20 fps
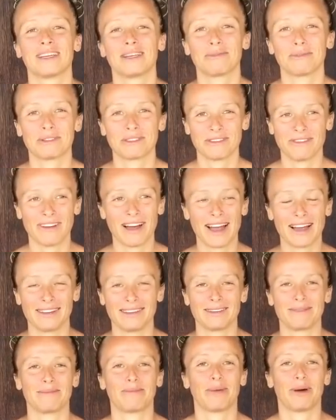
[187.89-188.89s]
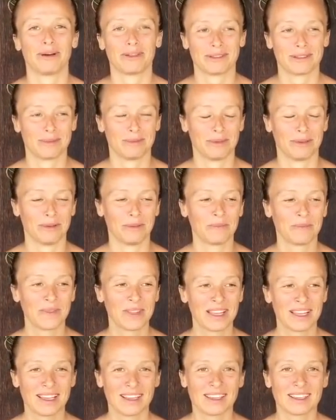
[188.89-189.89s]
it was finally possible.
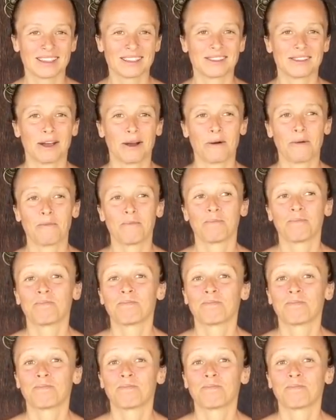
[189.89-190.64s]
So